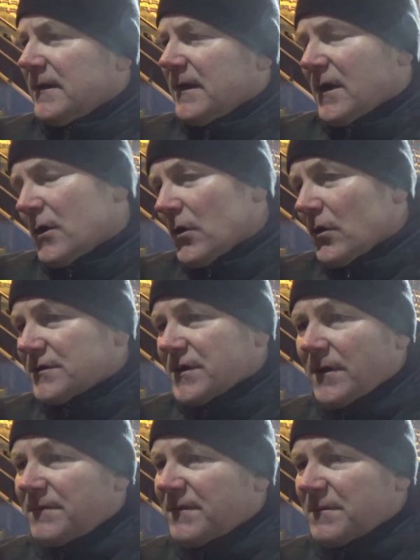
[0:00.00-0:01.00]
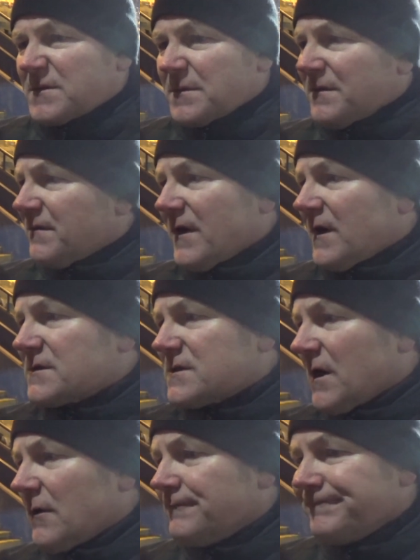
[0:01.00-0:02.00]
I got a lot of time for him, to be fair.
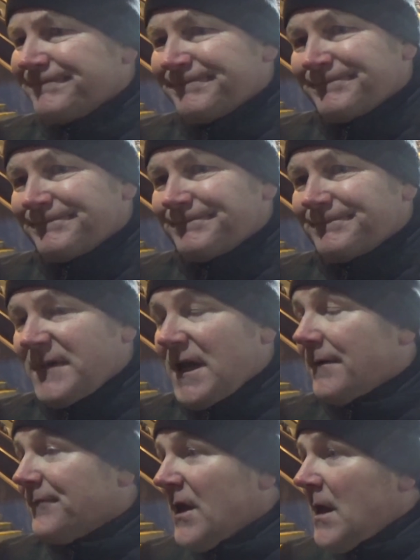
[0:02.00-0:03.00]
So, yeah.